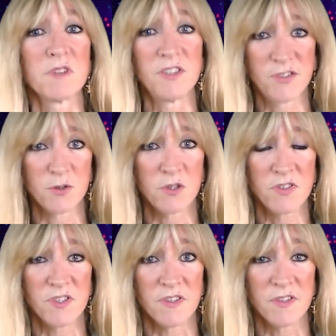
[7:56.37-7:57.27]

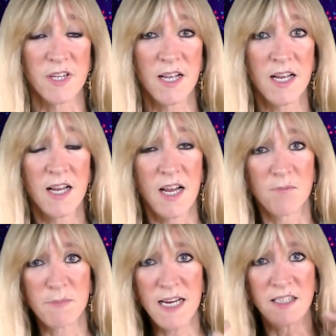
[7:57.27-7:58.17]
resources
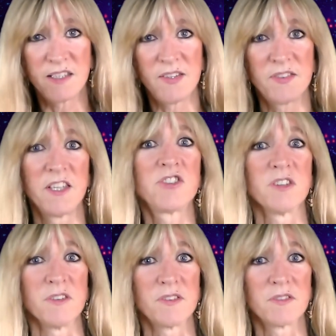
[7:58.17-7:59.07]
and make
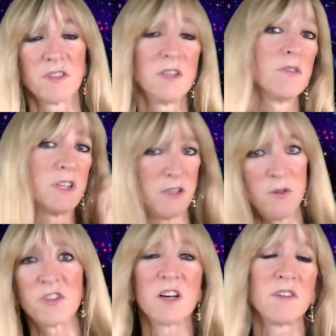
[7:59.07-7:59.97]
decisions, you
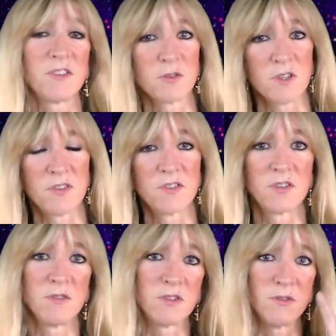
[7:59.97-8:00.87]
use our resources
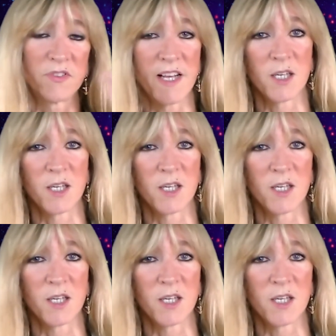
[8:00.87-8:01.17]
to set